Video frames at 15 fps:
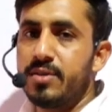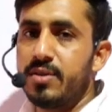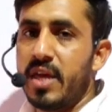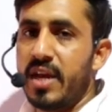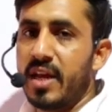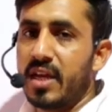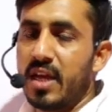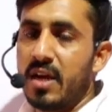
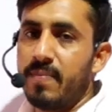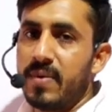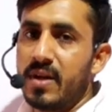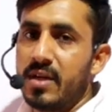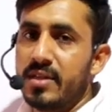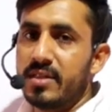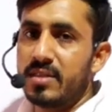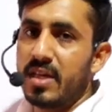then again
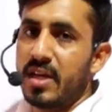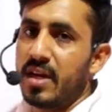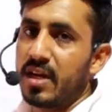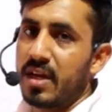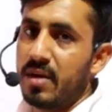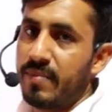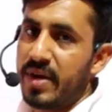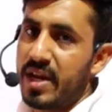plus, then
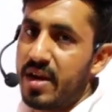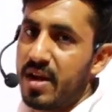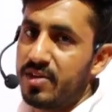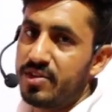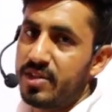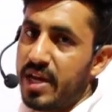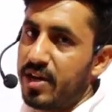again minus